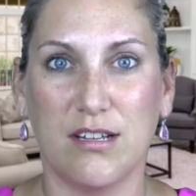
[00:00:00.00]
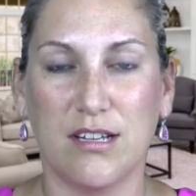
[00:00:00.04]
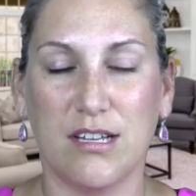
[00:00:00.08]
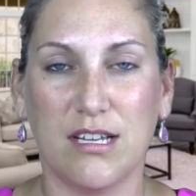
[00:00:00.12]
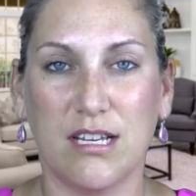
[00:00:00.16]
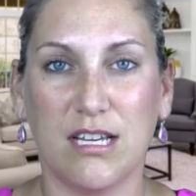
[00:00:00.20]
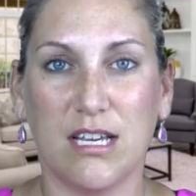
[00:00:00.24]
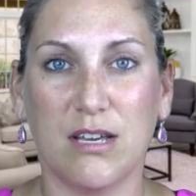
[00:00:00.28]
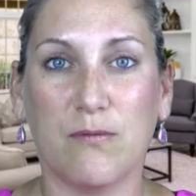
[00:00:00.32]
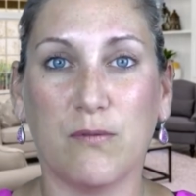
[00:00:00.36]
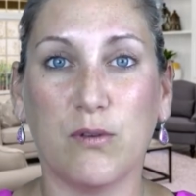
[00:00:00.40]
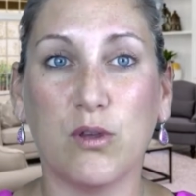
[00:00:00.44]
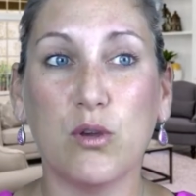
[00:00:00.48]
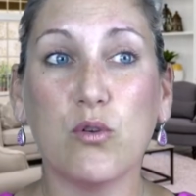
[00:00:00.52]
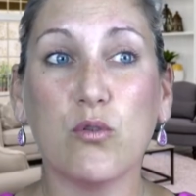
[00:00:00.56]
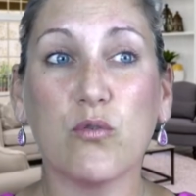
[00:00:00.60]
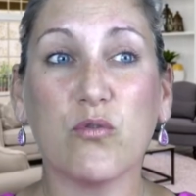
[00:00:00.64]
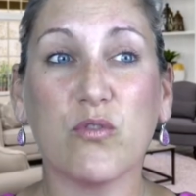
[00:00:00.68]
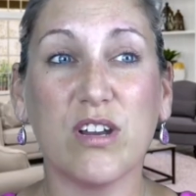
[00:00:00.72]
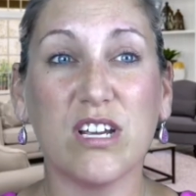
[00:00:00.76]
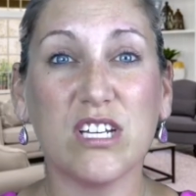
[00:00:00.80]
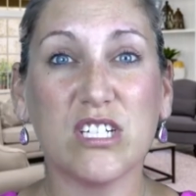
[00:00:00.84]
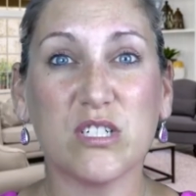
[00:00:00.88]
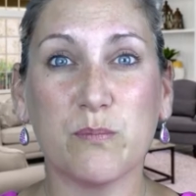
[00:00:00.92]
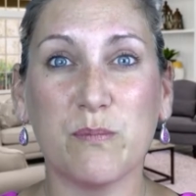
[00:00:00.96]
If you
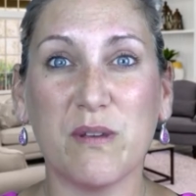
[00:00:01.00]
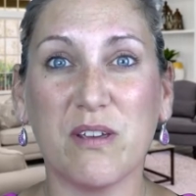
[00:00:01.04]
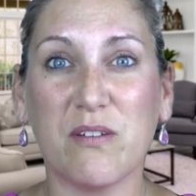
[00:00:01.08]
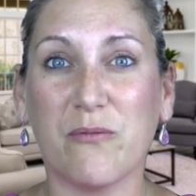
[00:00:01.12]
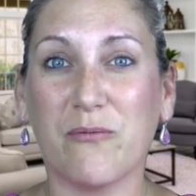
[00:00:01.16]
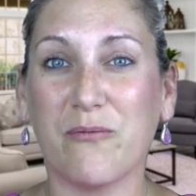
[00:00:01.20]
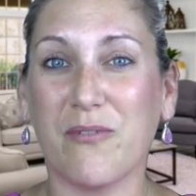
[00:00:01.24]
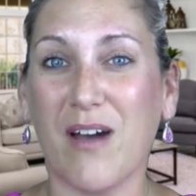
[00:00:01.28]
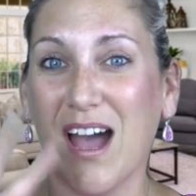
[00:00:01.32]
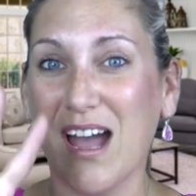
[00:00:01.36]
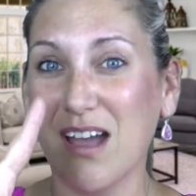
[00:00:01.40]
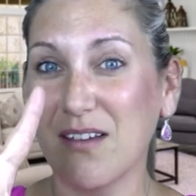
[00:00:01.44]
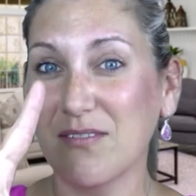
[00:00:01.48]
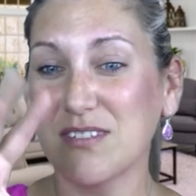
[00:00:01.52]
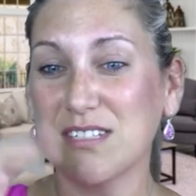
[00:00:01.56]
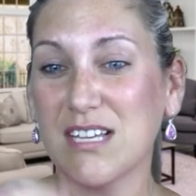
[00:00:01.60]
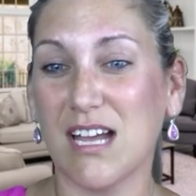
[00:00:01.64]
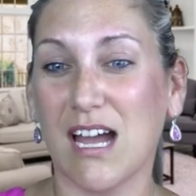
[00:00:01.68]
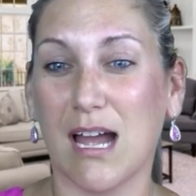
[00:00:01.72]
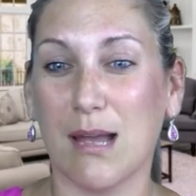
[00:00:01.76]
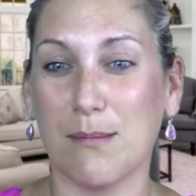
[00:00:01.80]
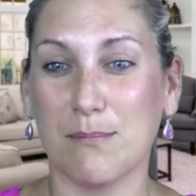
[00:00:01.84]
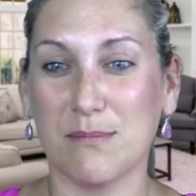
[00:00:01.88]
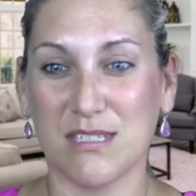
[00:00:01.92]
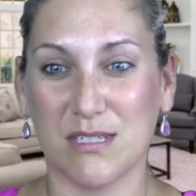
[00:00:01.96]
reach me five
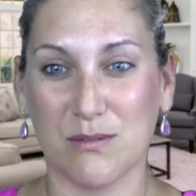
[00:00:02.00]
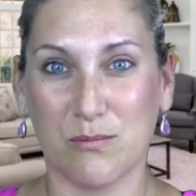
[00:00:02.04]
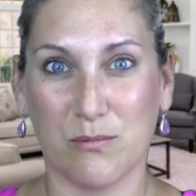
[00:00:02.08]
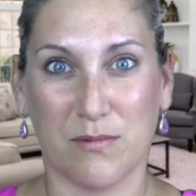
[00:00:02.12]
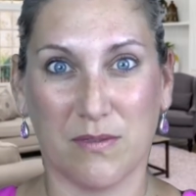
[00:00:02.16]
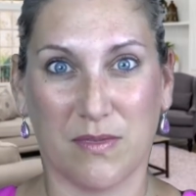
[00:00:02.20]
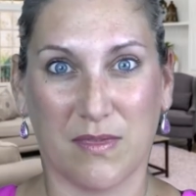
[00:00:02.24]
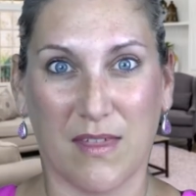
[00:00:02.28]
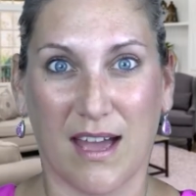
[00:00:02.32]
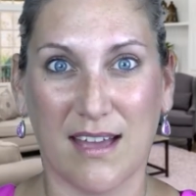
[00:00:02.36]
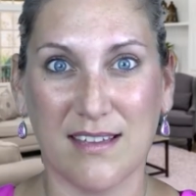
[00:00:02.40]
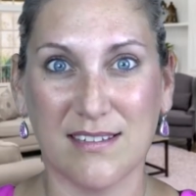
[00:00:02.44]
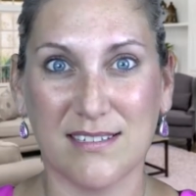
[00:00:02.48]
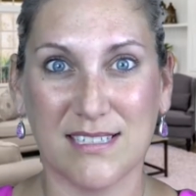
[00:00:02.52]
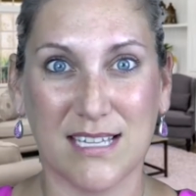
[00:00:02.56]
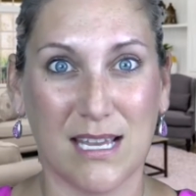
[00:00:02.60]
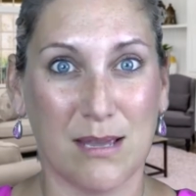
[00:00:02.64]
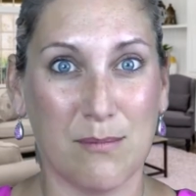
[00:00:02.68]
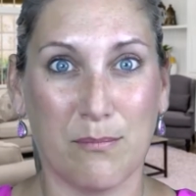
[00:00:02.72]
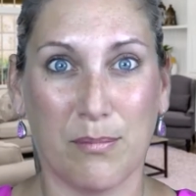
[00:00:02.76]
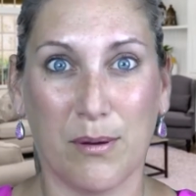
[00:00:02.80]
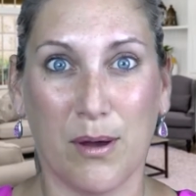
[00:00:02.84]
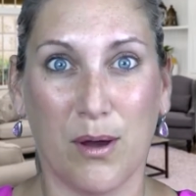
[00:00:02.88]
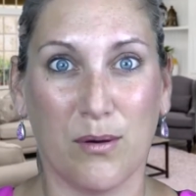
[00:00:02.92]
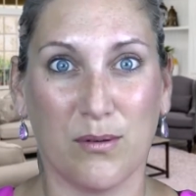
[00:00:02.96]
times with that
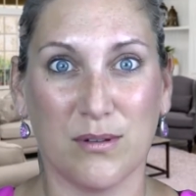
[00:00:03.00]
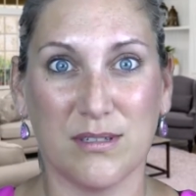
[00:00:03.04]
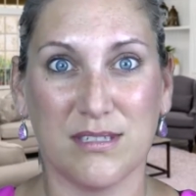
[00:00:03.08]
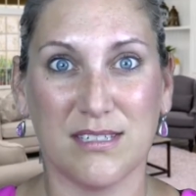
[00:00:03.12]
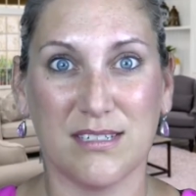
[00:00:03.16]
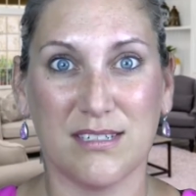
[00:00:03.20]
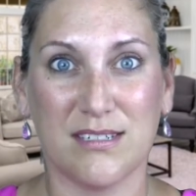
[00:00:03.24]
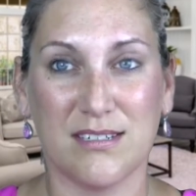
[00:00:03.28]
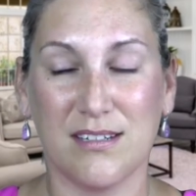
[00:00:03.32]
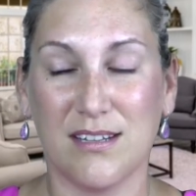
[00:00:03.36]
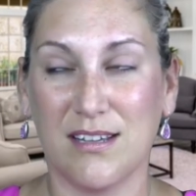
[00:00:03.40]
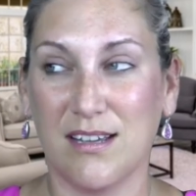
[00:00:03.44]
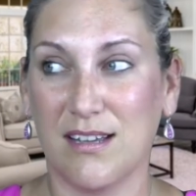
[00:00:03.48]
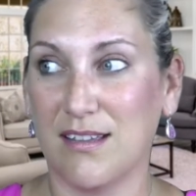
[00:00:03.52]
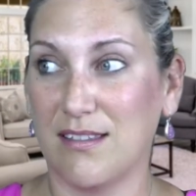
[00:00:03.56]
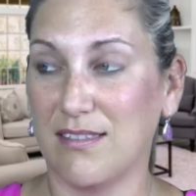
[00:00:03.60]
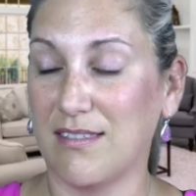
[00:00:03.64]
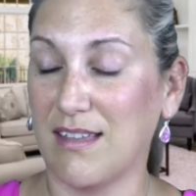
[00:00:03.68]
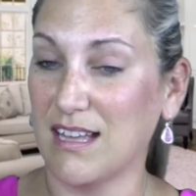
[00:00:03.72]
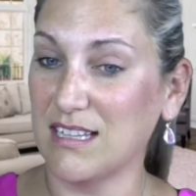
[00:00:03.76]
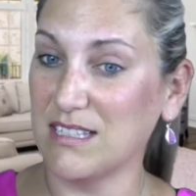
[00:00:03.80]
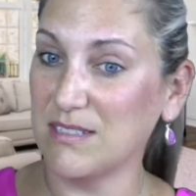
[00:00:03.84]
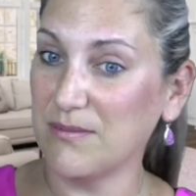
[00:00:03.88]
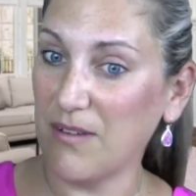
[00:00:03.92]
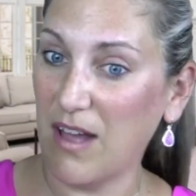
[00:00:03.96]
same post,
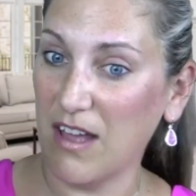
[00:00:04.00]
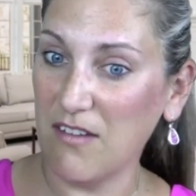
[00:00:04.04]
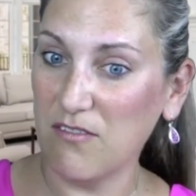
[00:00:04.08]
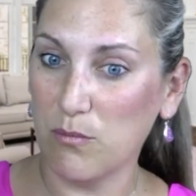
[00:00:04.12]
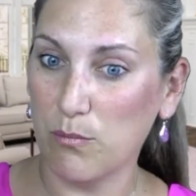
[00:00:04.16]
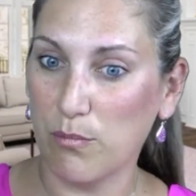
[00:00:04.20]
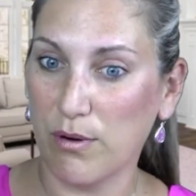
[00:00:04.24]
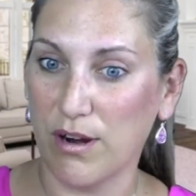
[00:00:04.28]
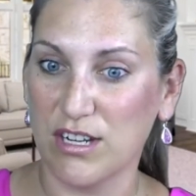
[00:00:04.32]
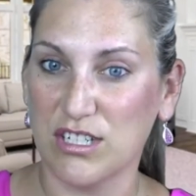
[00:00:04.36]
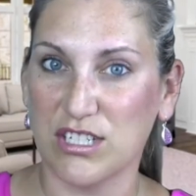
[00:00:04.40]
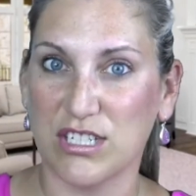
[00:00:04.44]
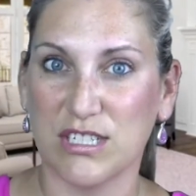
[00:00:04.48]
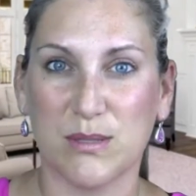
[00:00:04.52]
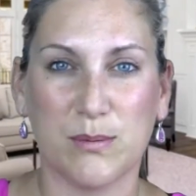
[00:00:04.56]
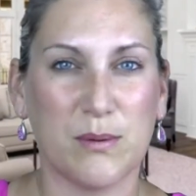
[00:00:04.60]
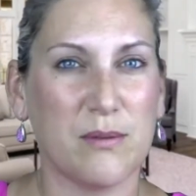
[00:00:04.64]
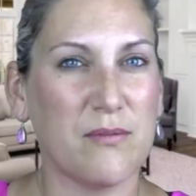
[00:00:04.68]
that's five impressions.